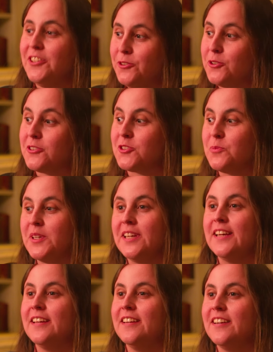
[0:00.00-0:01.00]
you got to
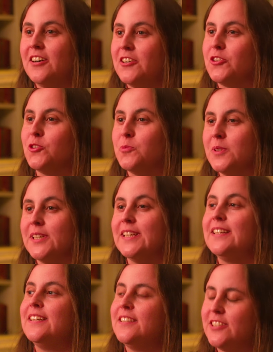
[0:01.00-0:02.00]
be in arguably